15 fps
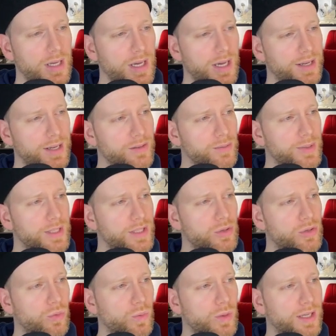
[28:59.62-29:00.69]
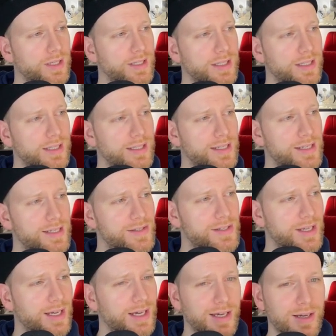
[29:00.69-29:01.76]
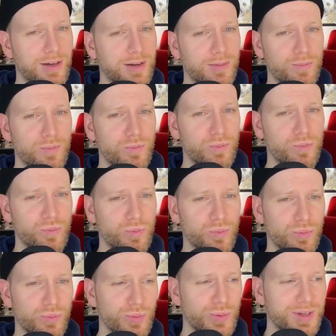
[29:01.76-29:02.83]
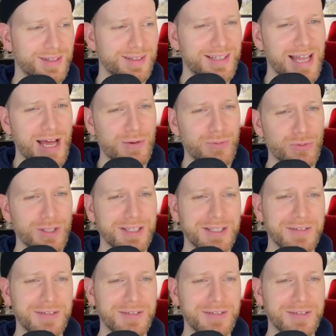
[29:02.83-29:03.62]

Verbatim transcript: Another really cool one is um, not really